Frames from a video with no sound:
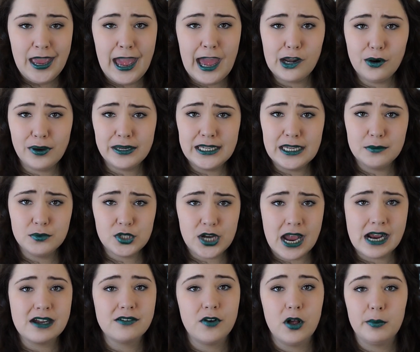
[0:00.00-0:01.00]
how do I keep
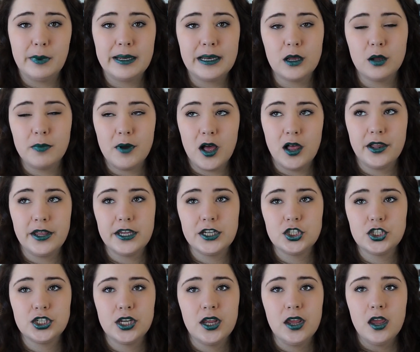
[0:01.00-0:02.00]
track of all my nail
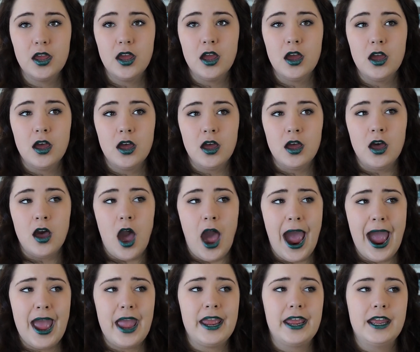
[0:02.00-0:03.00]
polish?
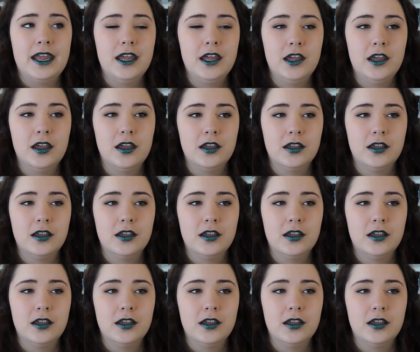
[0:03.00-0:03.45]
I,